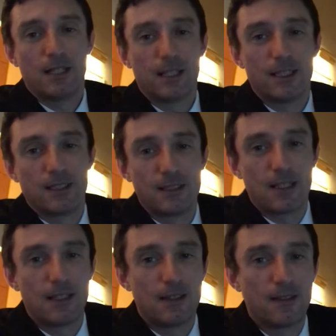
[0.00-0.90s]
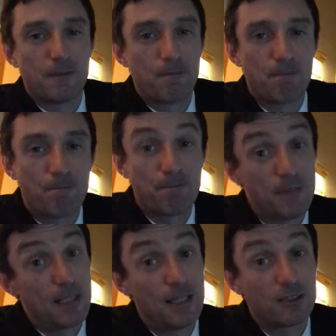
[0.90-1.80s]
And. Uh,
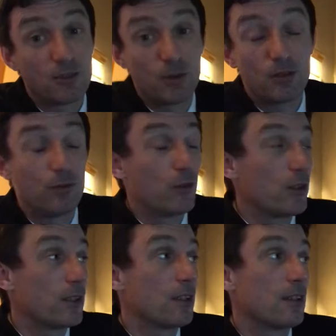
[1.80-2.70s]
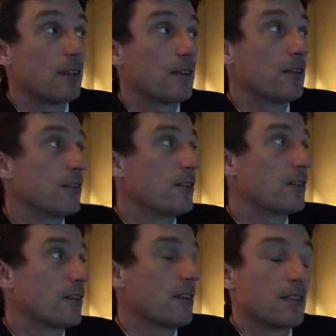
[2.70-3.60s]
but that's the world for you. You know,
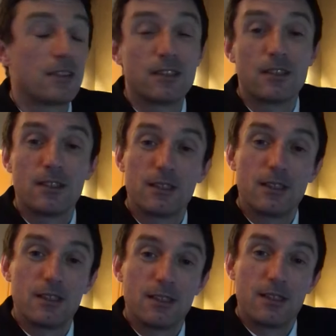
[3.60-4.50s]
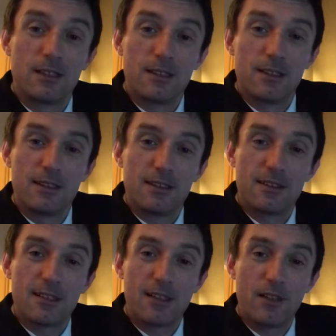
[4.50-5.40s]
it's a
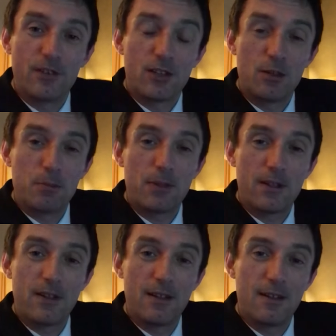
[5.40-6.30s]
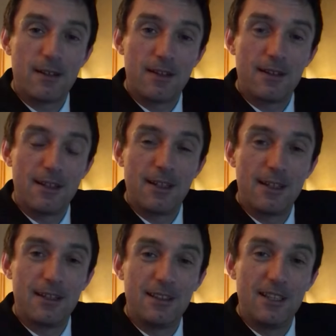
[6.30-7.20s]
it's a cover up uh,
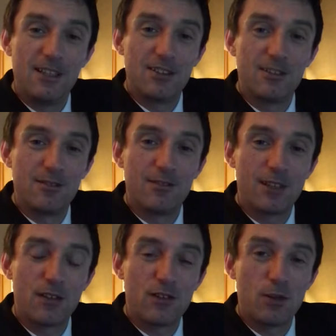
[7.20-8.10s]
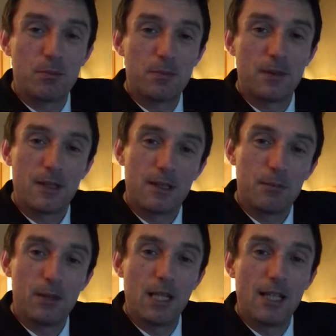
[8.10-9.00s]
nation, cover up
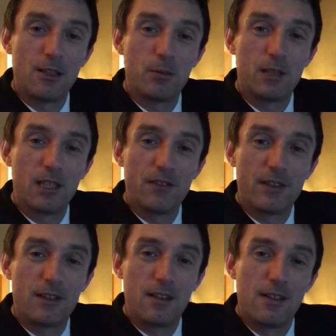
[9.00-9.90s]
planet we live in.